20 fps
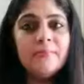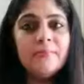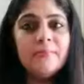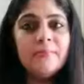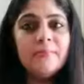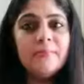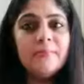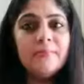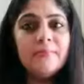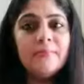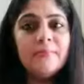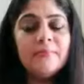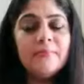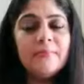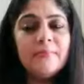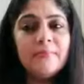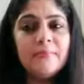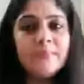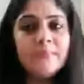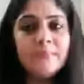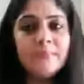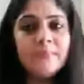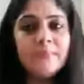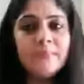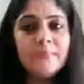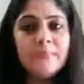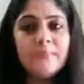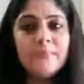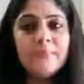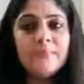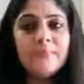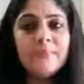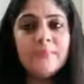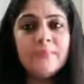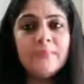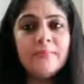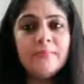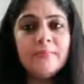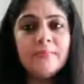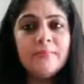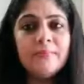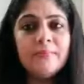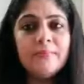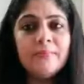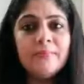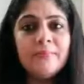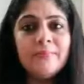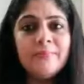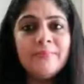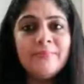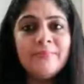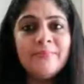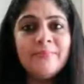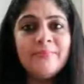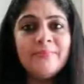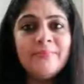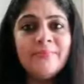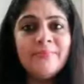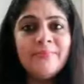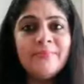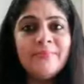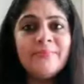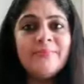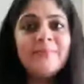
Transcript: This person isn't speaking.